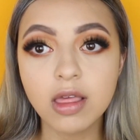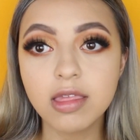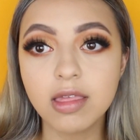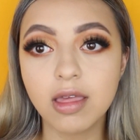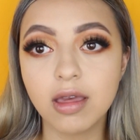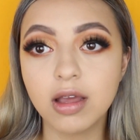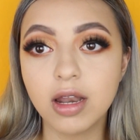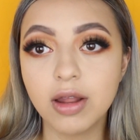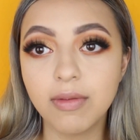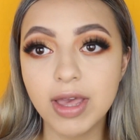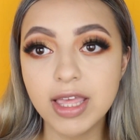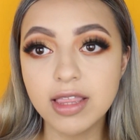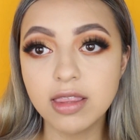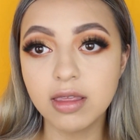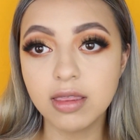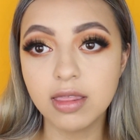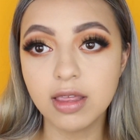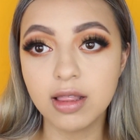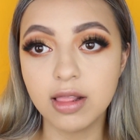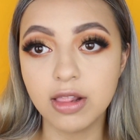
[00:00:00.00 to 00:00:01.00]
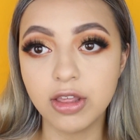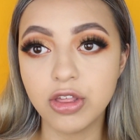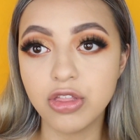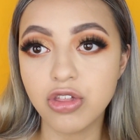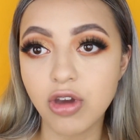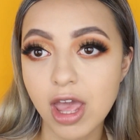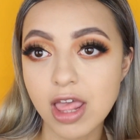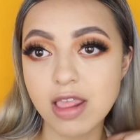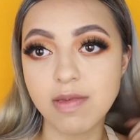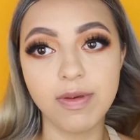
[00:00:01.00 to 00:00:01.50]
So I'm going to wait till the glue
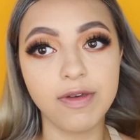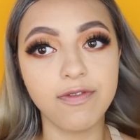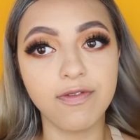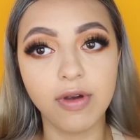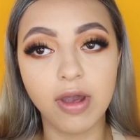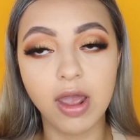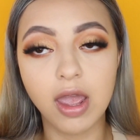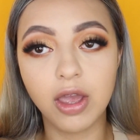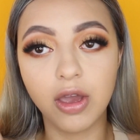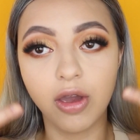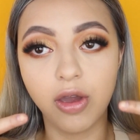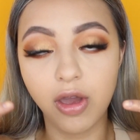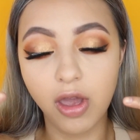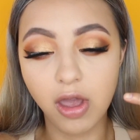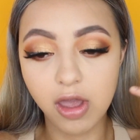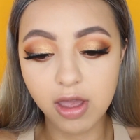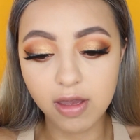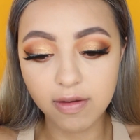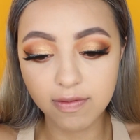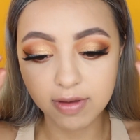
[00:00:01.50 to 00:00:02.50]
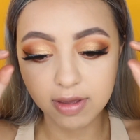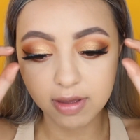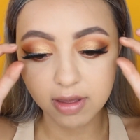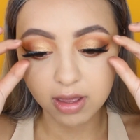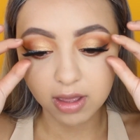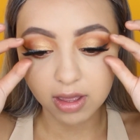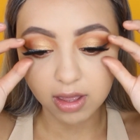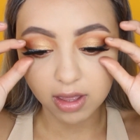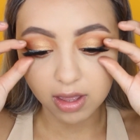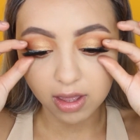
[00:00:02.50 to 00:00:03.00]
dries before I go
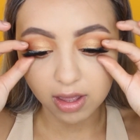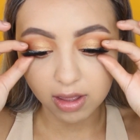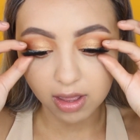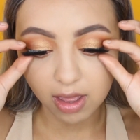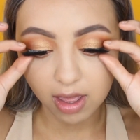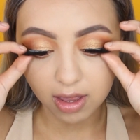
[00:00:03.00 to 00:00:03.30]
over